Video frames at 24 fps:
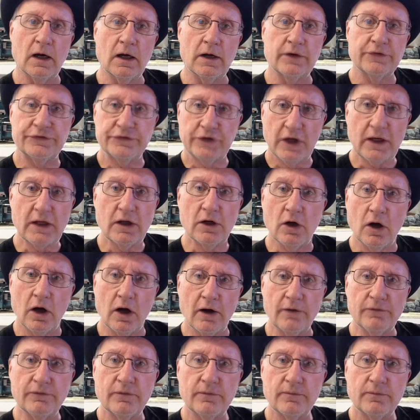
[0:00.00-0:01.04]
Second
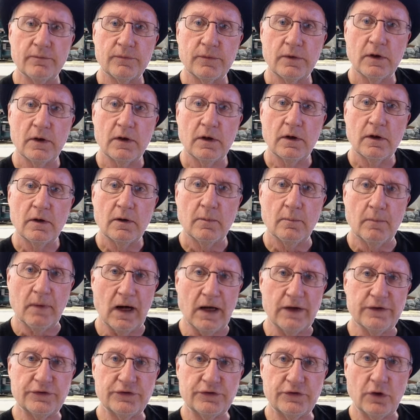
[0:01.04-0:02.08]
off,
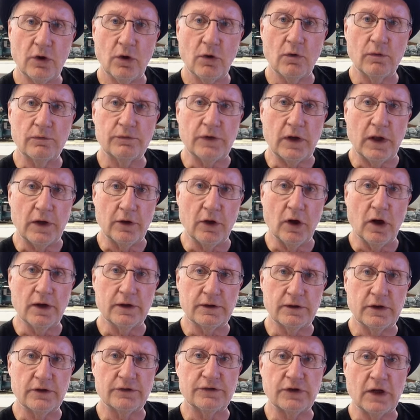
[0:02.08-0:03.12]
my stoves are
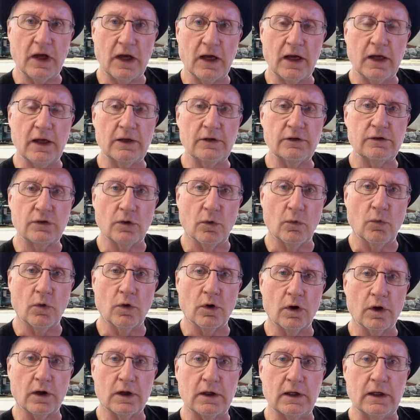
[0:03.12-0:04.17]
not designed to
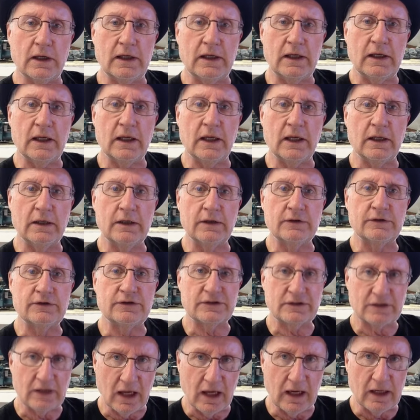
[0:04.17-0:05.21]
work
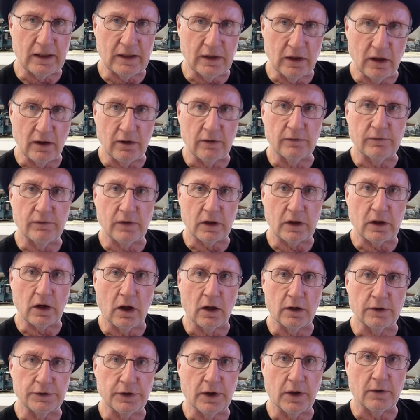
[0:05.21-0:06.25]
inside of a
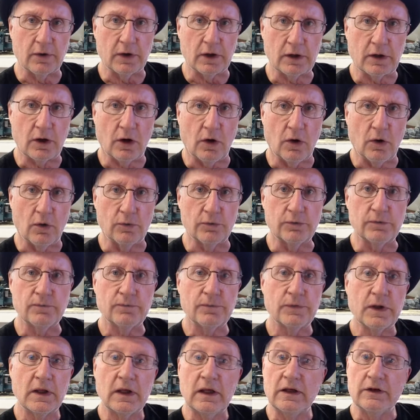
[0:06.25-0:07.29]
Caldera cone.
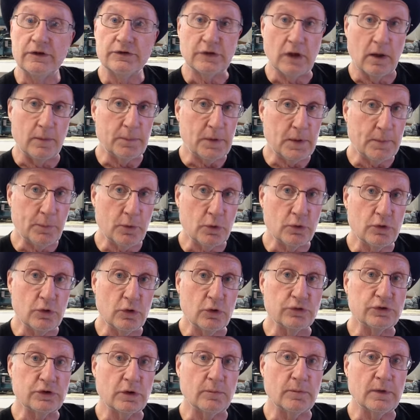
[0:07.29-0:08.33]
Some people
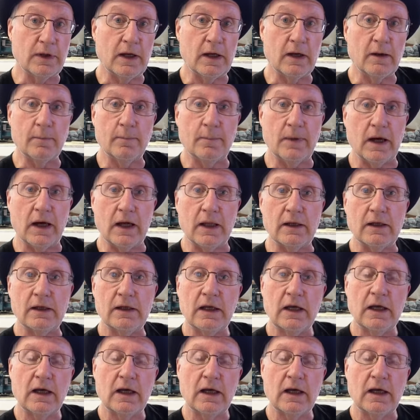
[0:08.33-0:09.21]
use them there, but